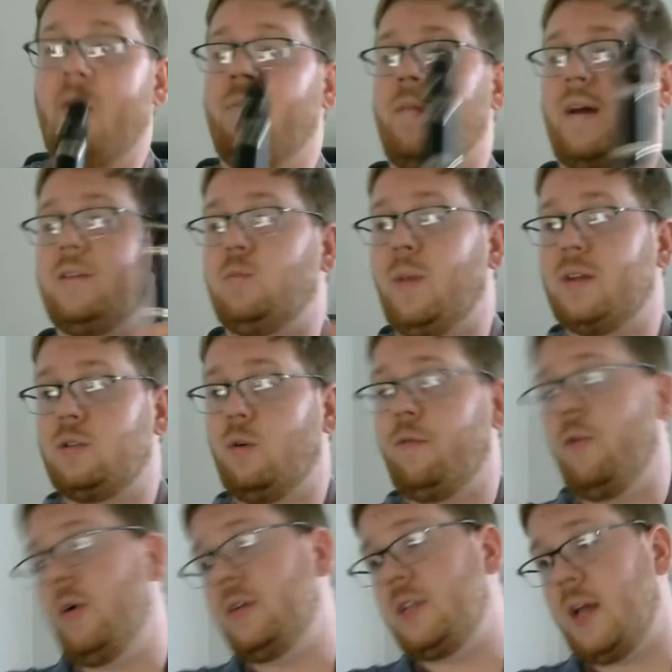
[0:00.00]
That's mezzo
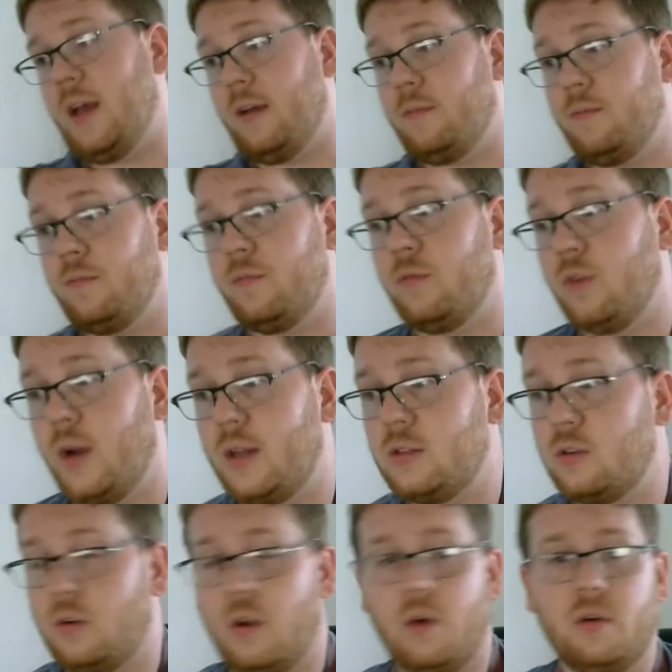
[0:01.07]
forte, right?
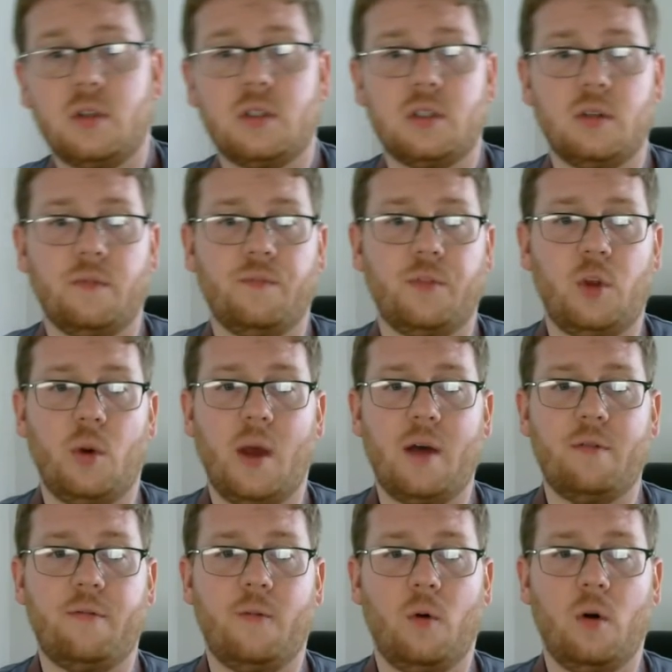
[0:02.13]
So notice you
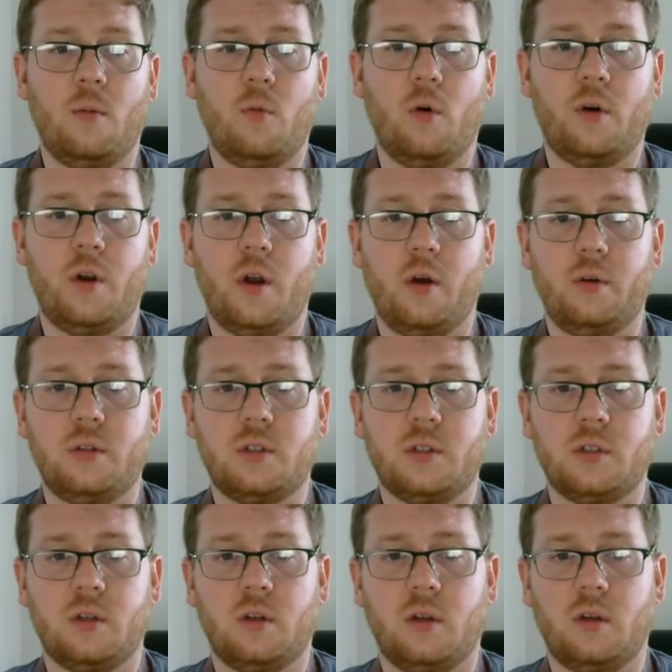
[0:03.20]
have 4 more notes,
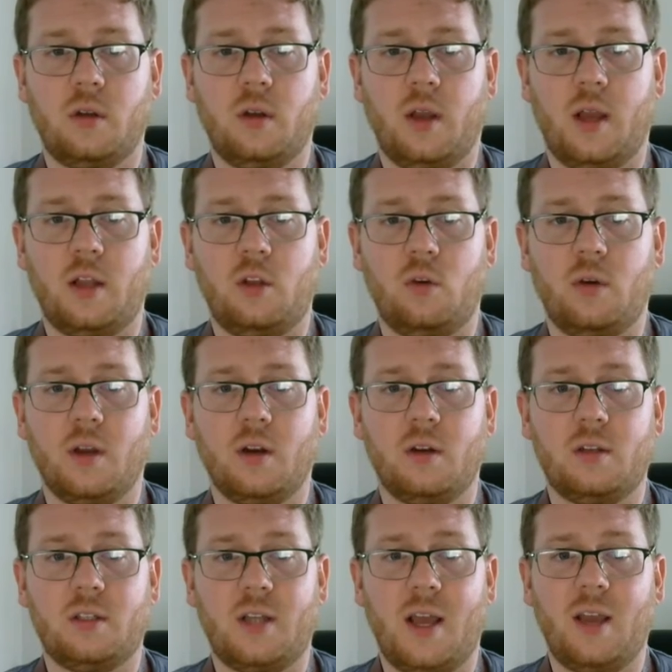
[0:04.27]
and you're gonna
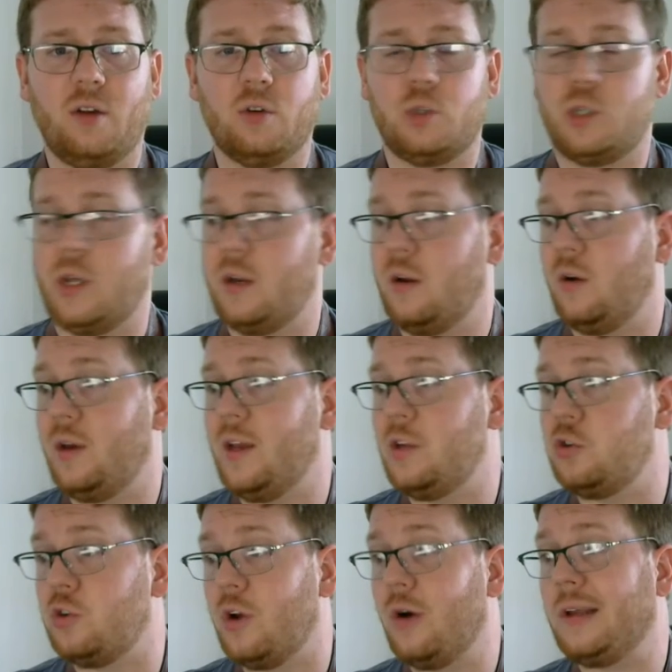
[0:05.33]
decrescendo. Each
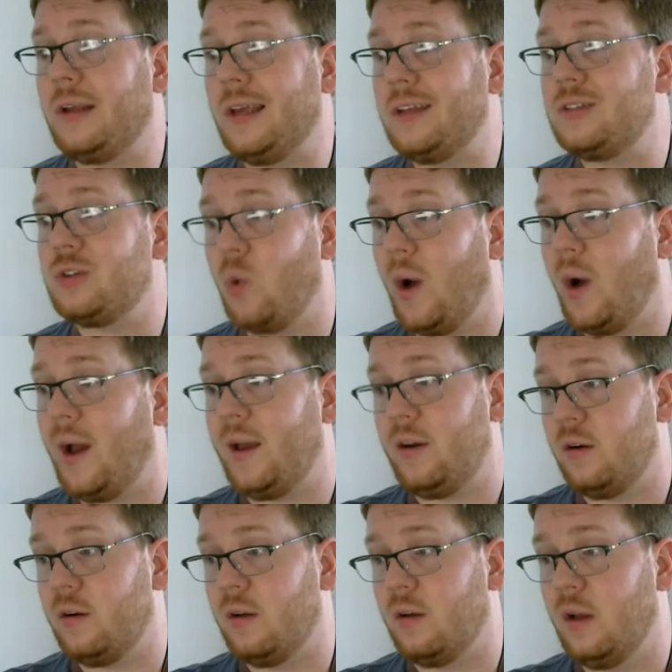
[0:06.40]
note gets
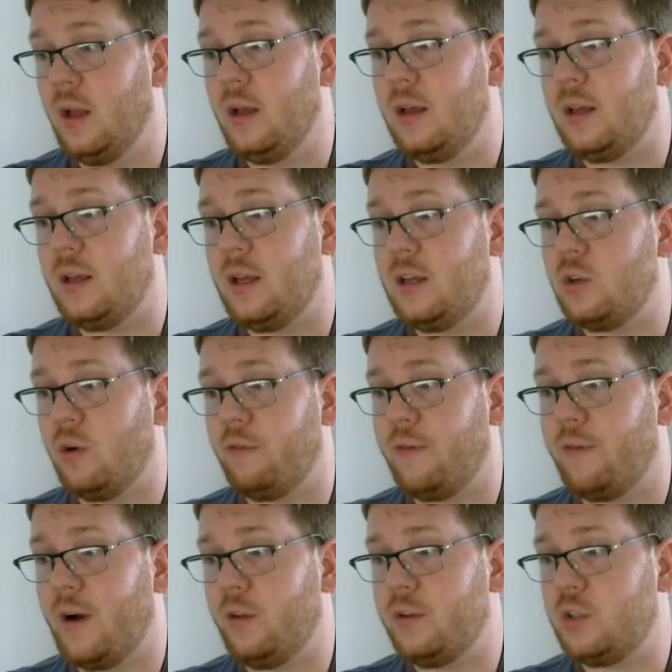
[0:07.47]
quieter. Each note,
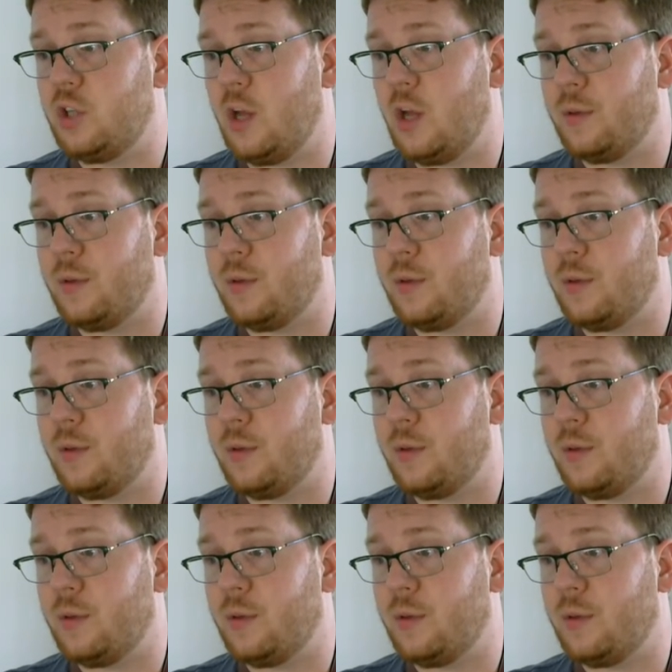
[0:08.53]
follow the shape.